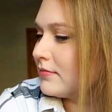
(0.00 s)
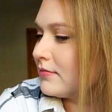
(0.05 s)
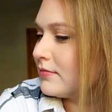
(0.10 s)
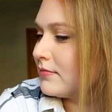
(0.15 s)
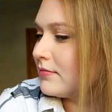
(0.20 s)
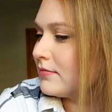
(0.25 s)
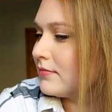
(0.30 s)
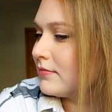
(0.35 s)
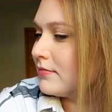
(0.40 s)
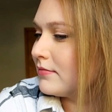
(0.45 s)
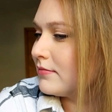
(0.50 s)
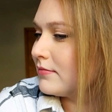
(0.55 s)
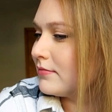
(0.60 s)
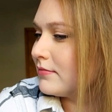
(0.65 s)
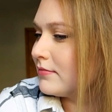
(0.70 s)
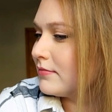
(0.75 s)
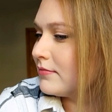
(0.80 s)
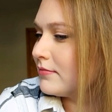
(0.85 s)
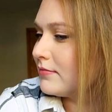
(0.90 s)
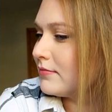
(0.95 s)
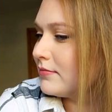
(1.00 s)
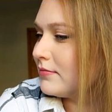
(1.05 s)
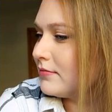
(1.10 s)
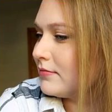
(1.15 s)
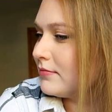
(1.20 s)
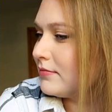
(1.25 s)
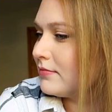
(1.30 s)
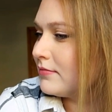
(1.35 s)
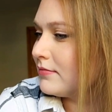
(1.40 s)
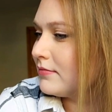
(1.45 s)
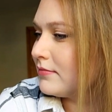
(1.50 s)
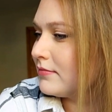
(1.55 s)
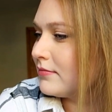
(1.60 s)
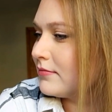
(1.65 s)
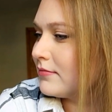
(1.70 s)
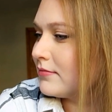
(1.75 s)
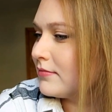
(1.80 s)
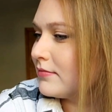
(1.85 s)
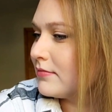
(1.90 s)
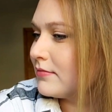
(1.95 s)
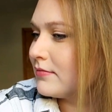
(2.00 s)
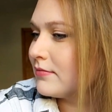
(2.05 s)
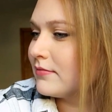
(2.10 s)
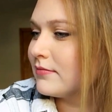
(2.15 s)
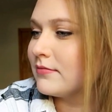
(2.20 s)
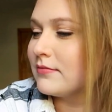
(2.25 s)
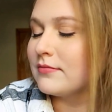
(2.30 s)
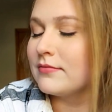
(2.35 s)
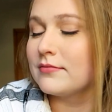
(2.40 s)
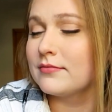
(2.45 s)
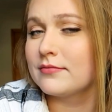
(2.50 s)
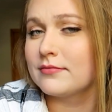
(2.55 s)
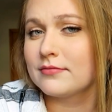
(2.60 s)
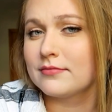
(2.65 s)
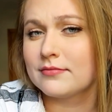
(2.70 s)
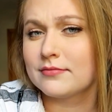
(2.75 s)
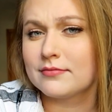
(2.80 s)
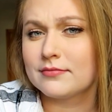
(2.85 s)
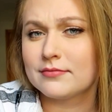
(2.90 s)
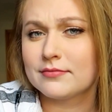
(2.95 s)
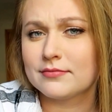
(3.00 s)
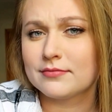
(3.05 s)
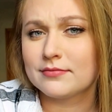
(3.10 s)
The person shown says nothing.